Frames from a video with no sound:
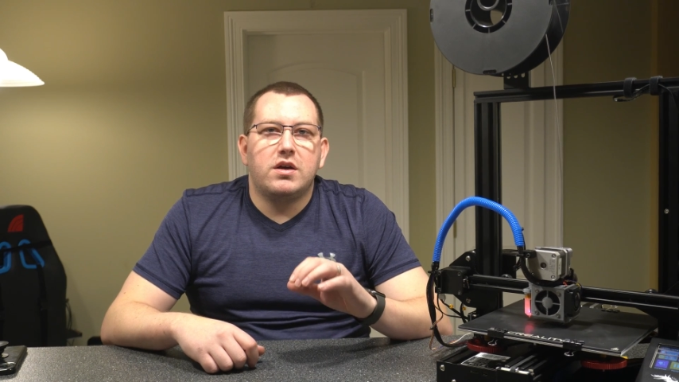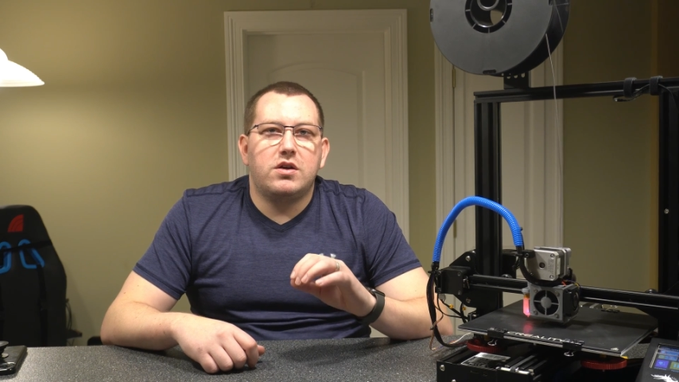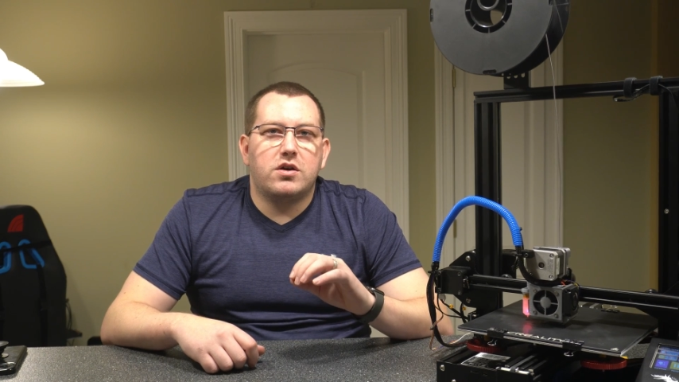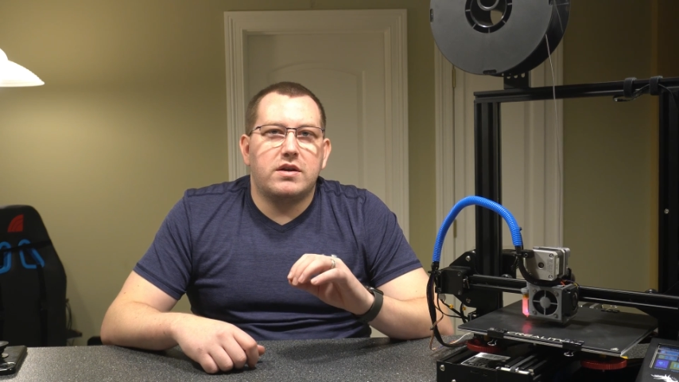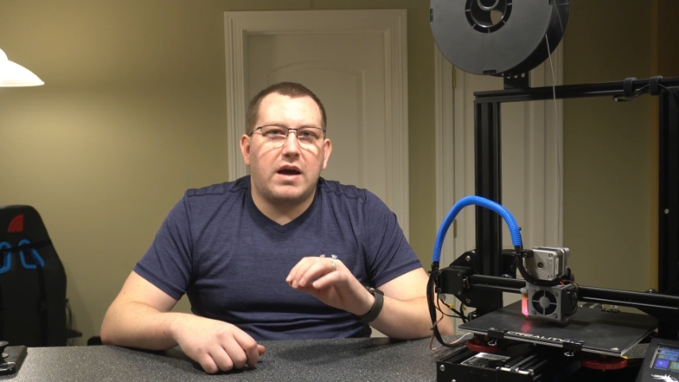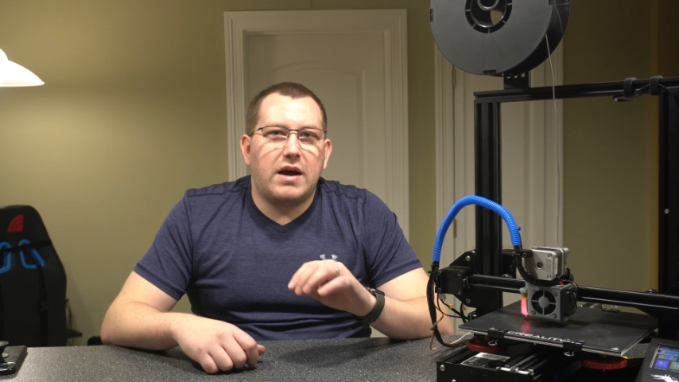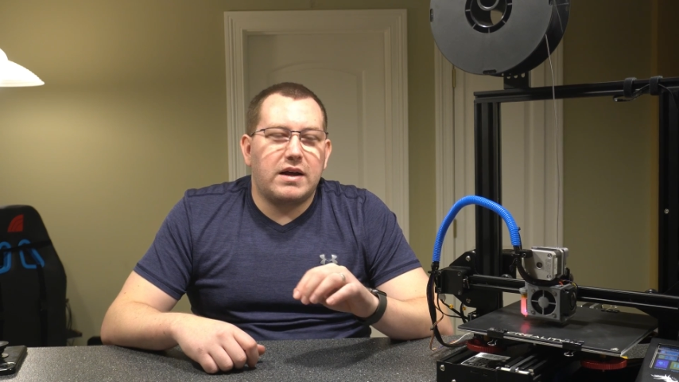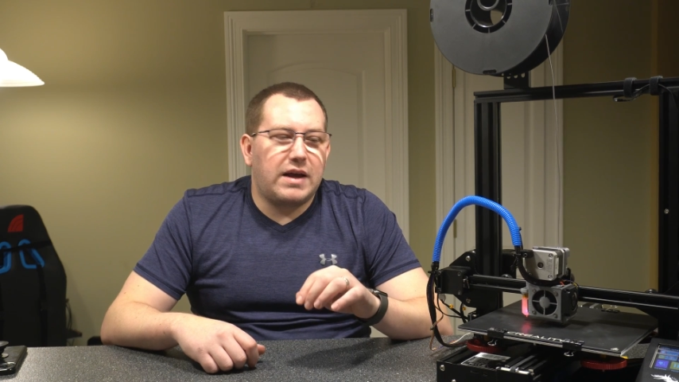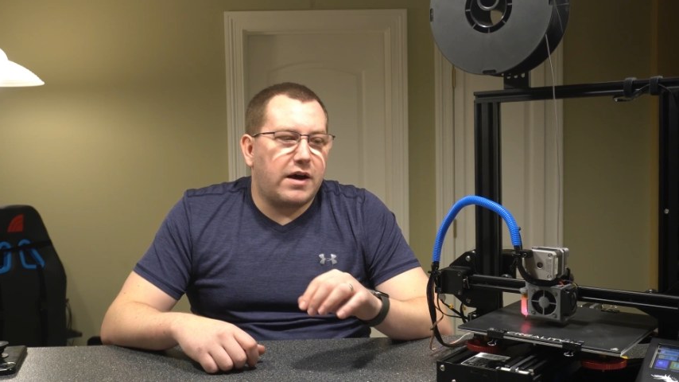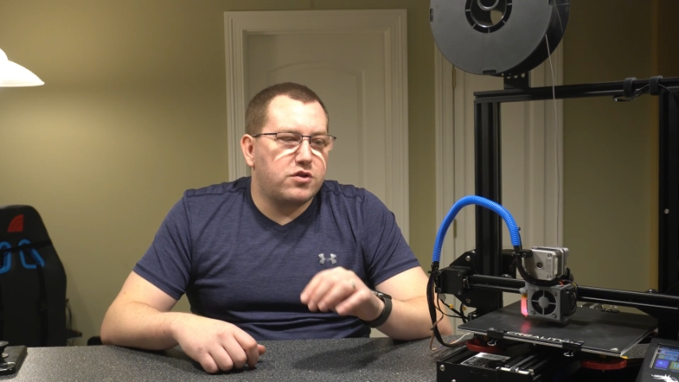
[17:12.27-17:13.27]
you're
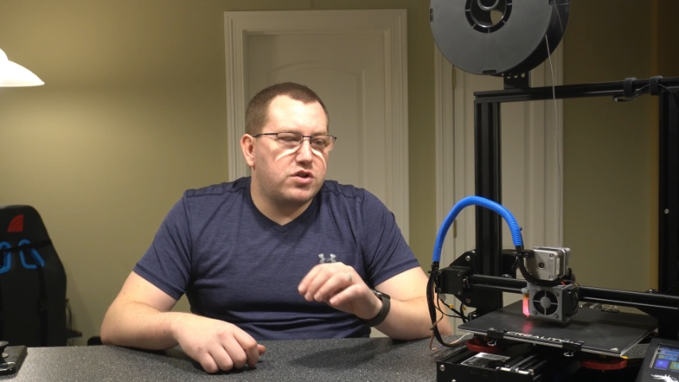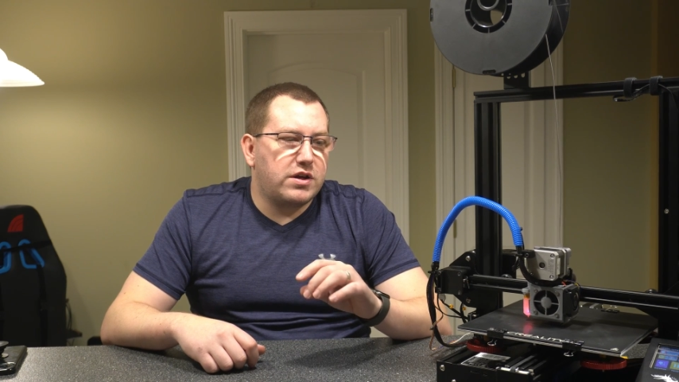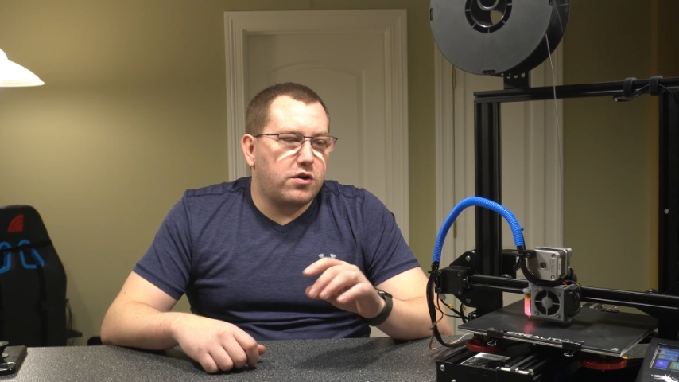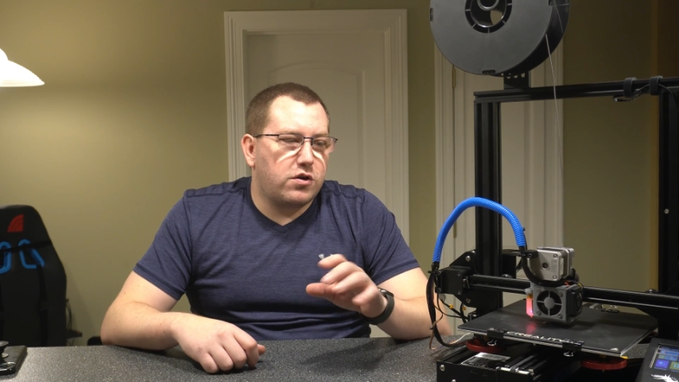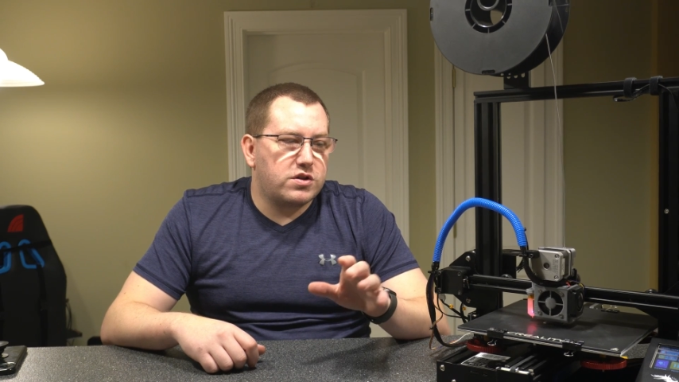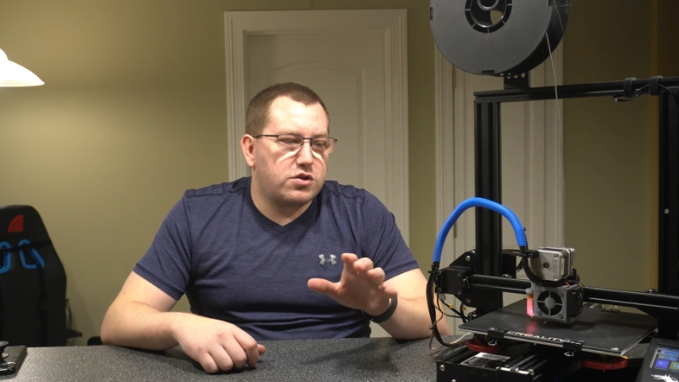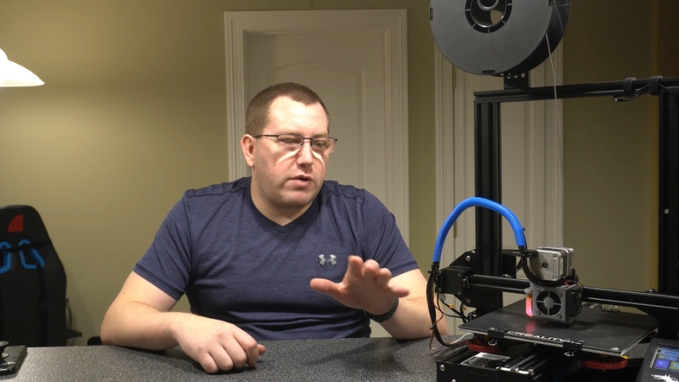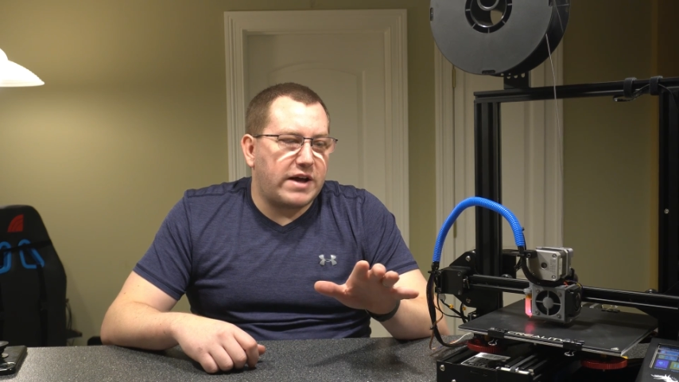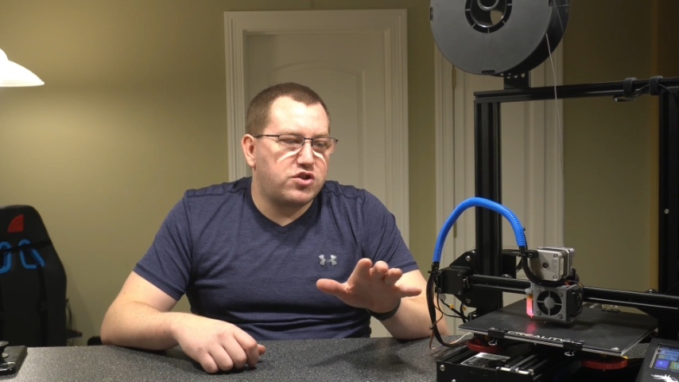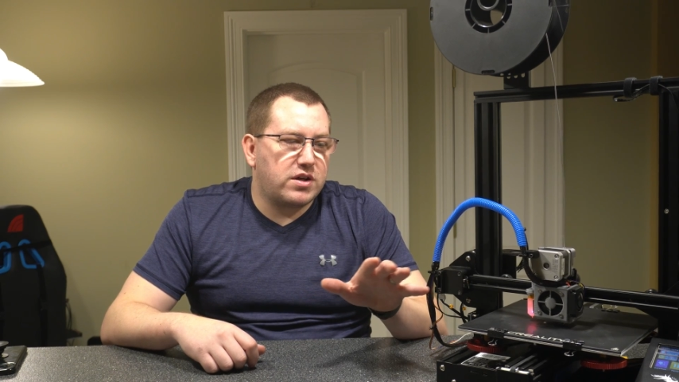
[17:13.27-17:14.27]
not gouging or
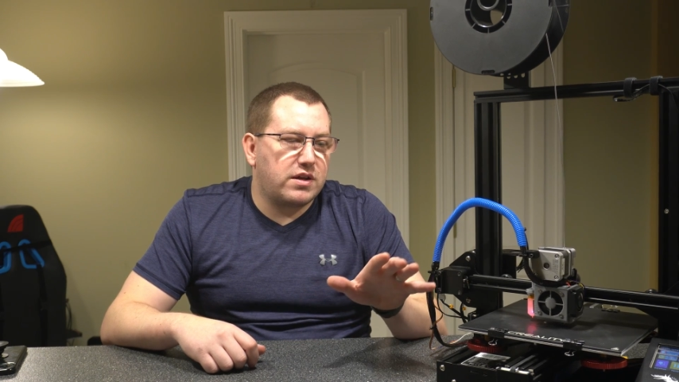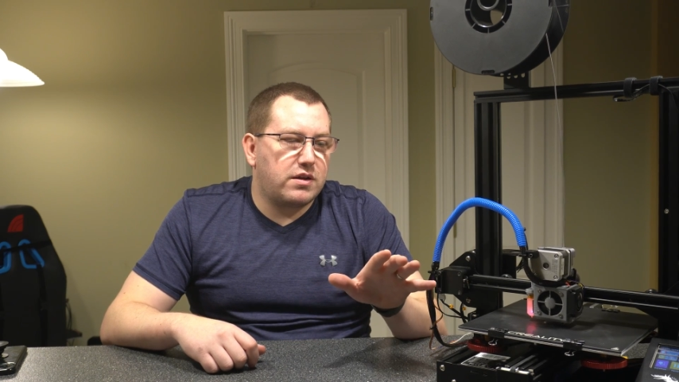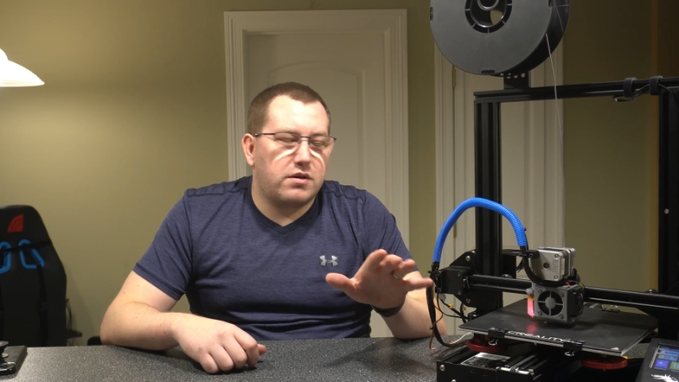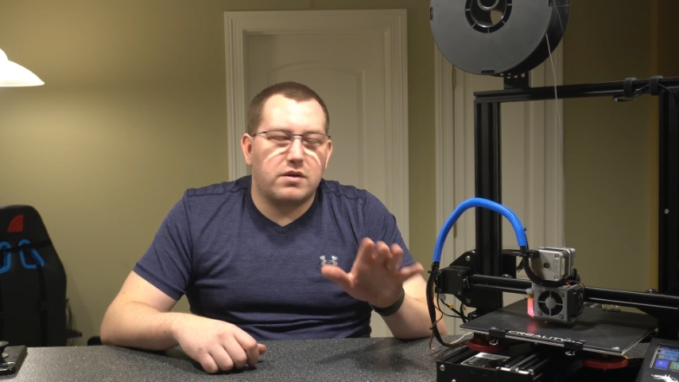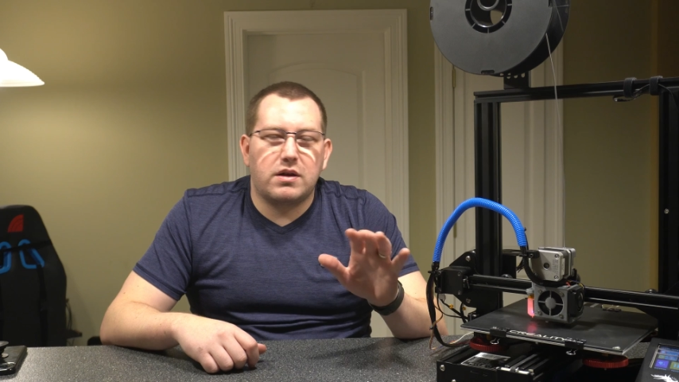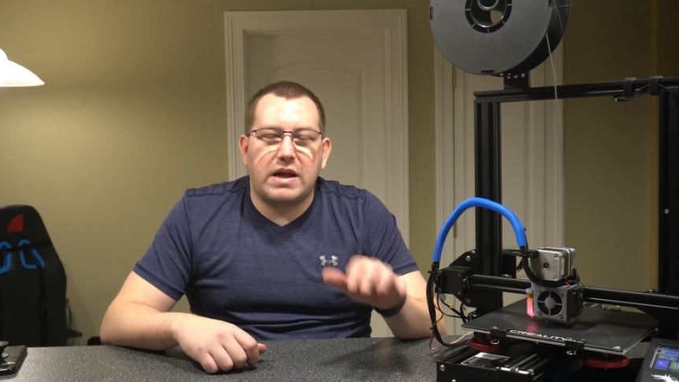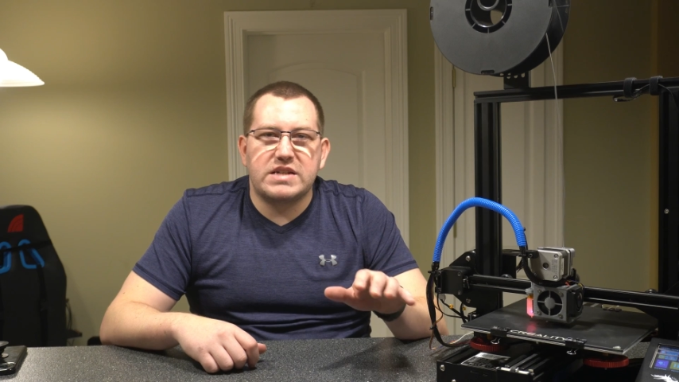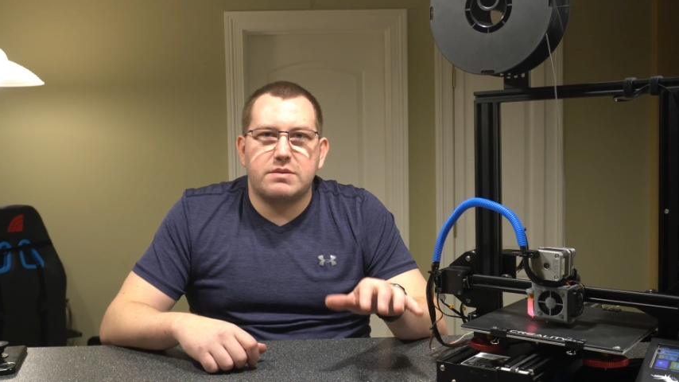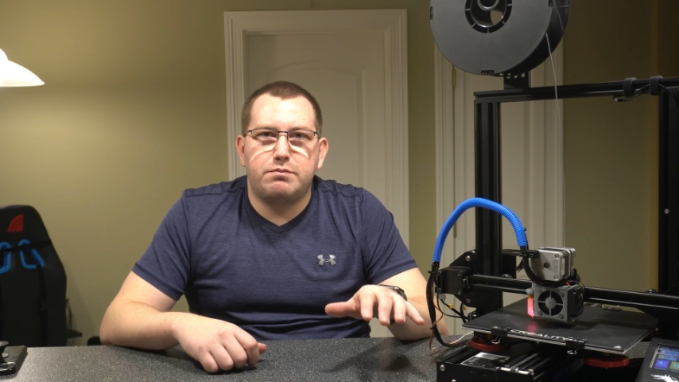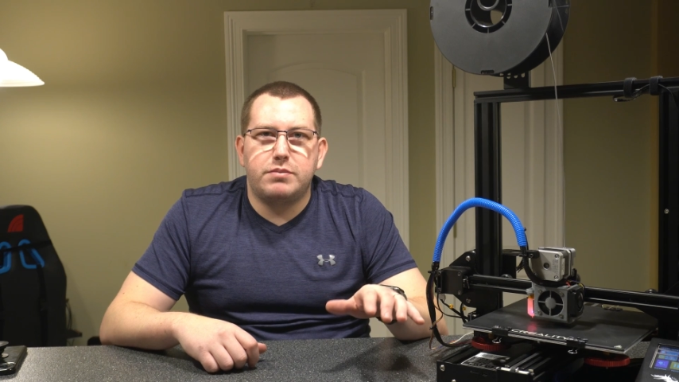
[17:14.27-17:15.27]
scratching the
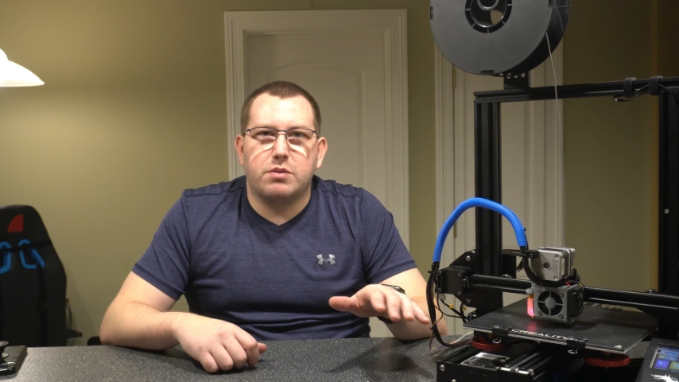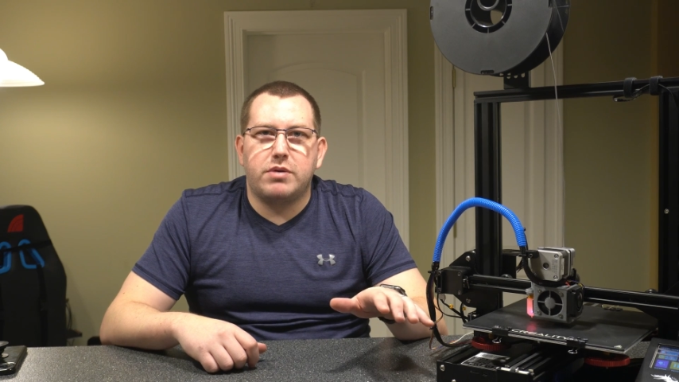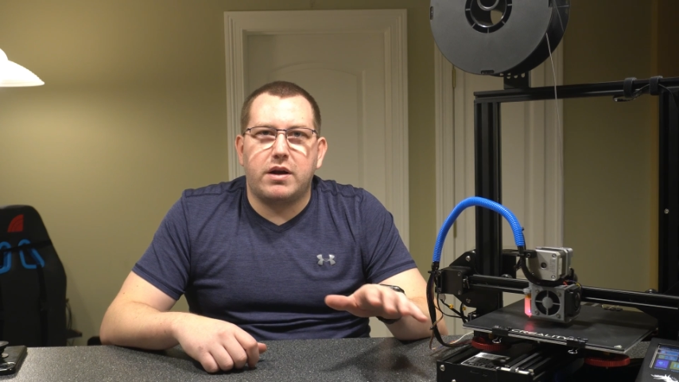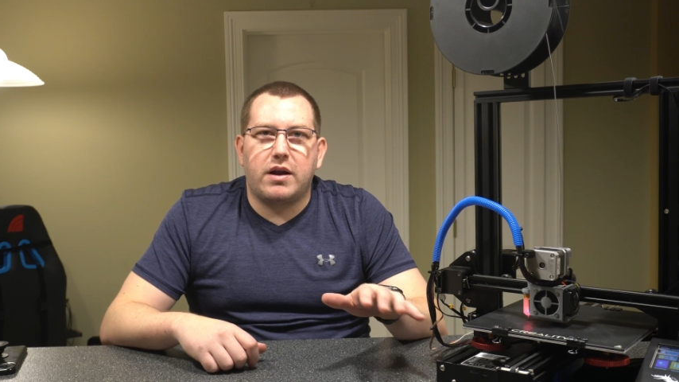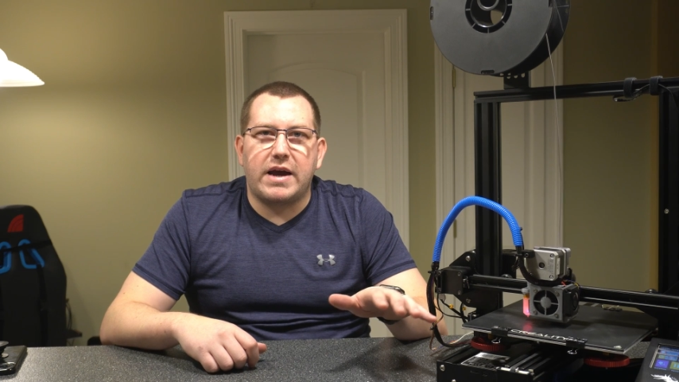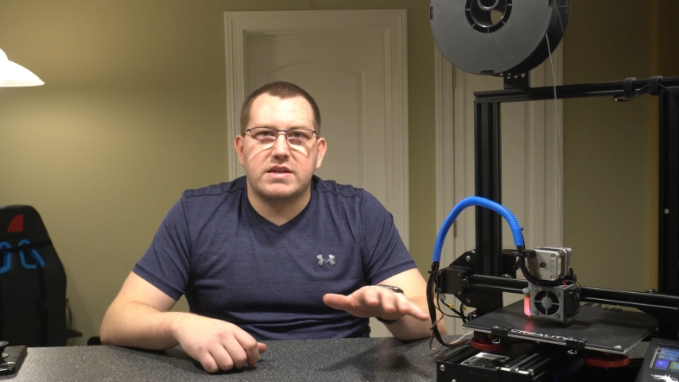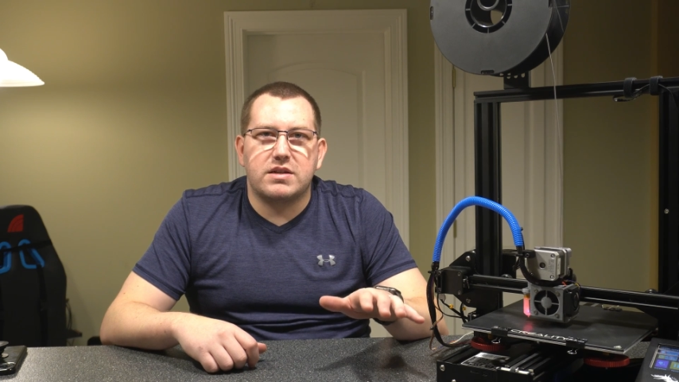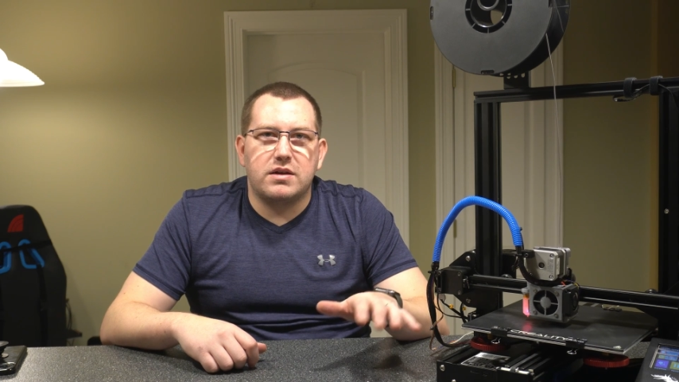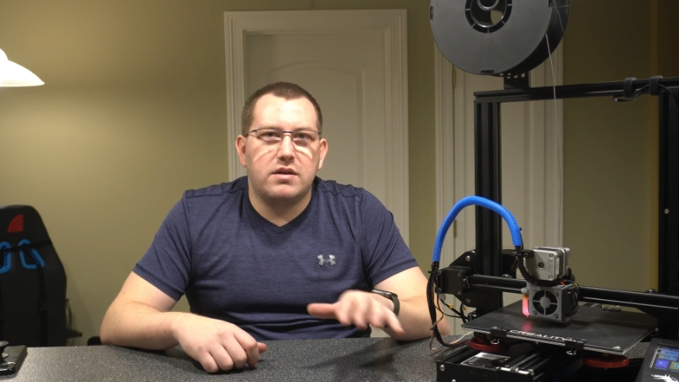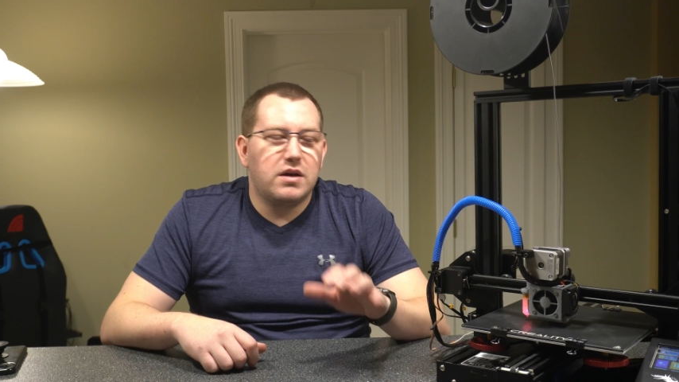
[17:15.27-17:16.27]
glass build plate on accident.